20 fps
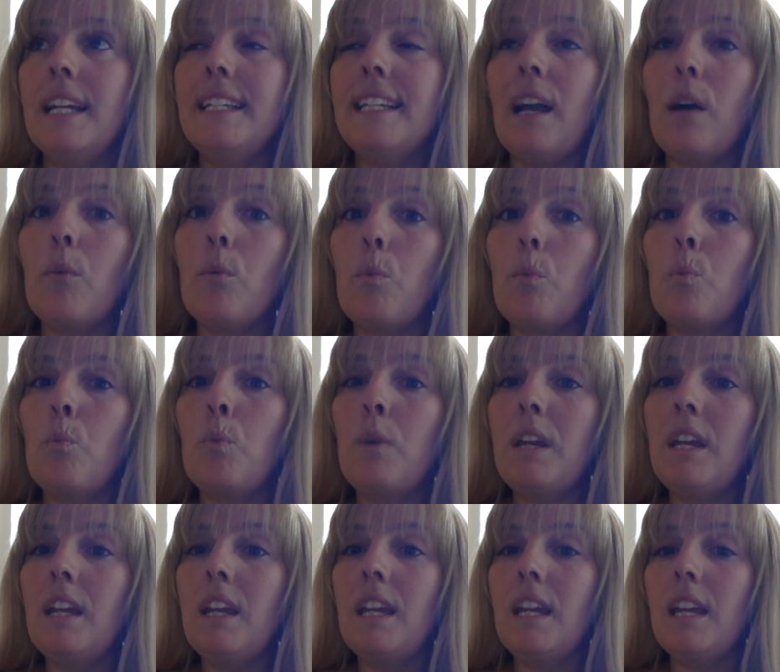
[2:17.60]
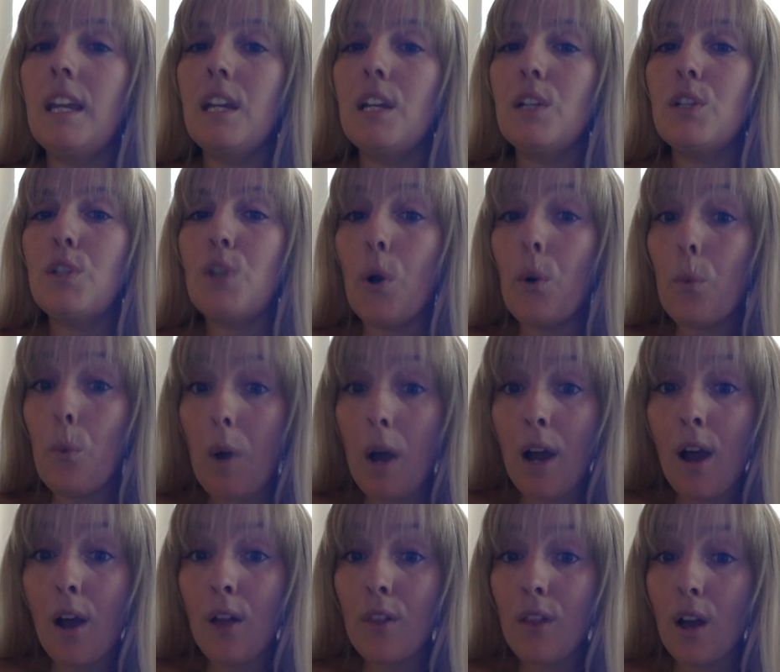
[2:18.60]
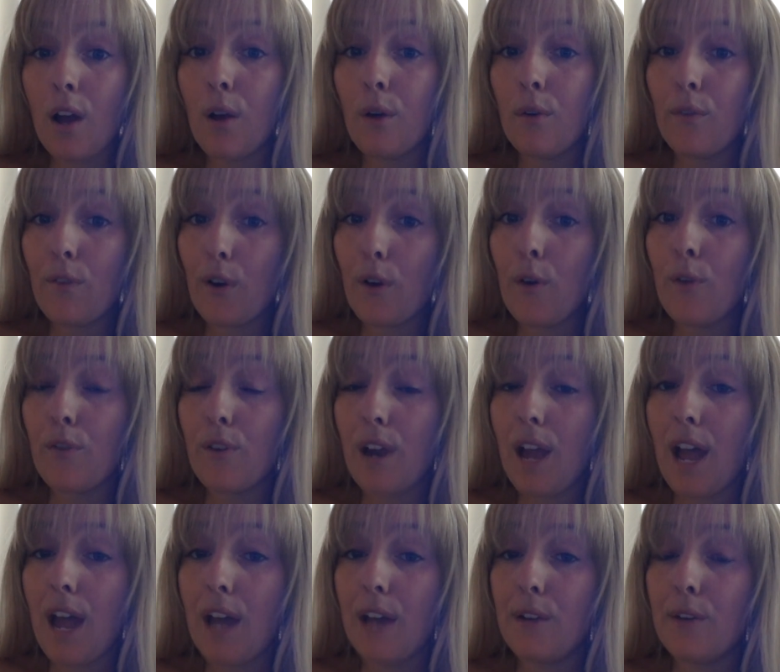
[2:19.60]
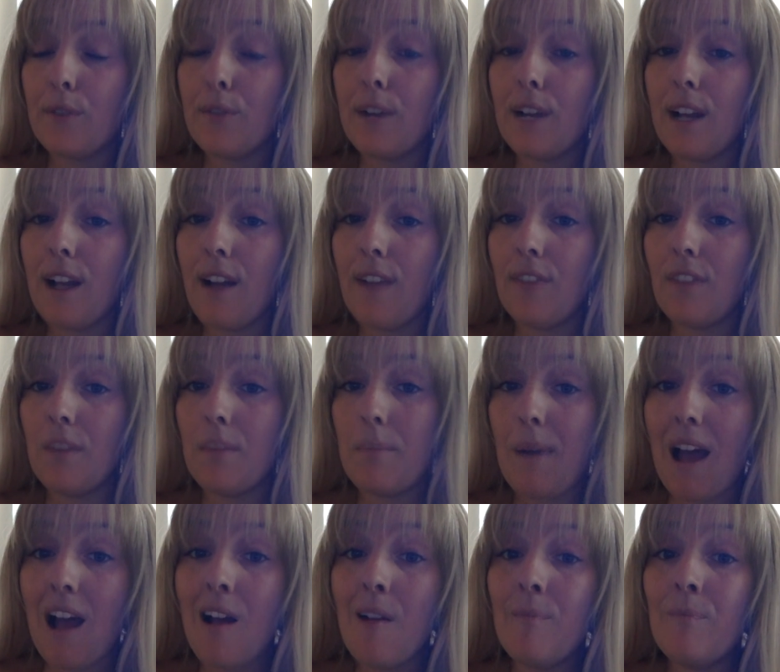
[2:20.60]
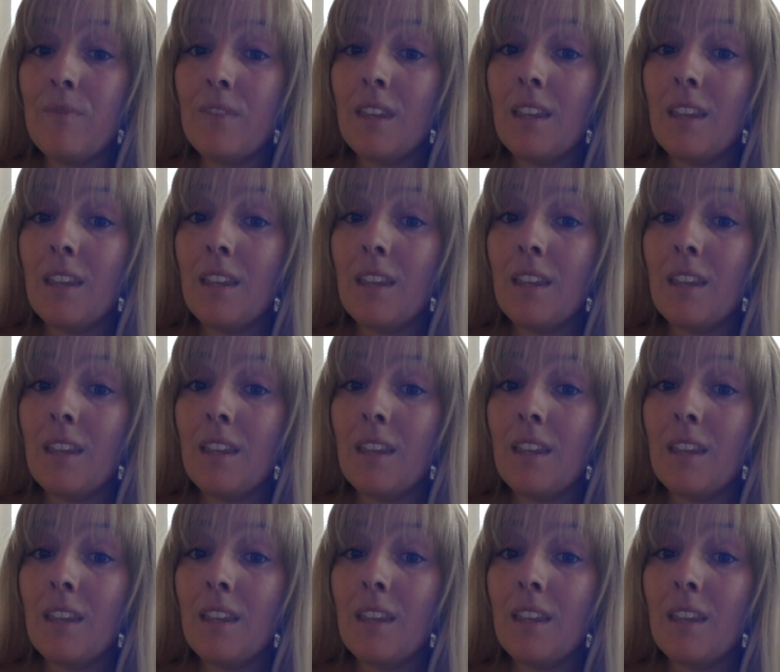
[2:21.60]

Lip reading: Now, we don't want a lot of overhead right off the bat